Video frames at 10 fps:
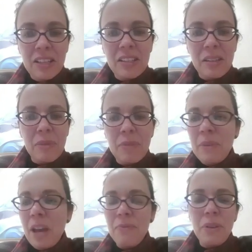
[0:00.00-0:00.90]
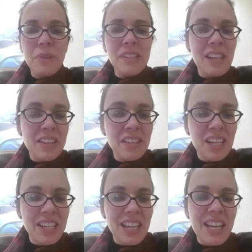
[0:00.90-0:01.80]
some of them hopefully will stay and
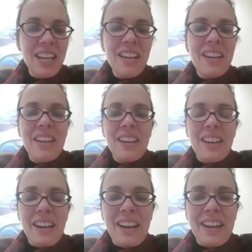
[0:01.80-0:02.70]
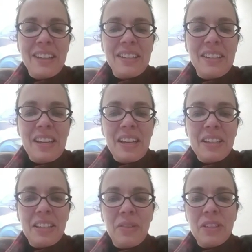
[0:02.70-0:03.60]
study and
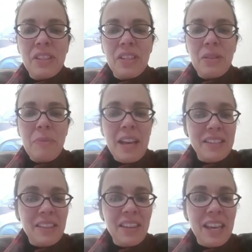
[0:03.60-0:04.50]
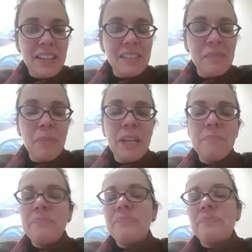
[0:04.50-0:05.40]
go on to do amazing things. But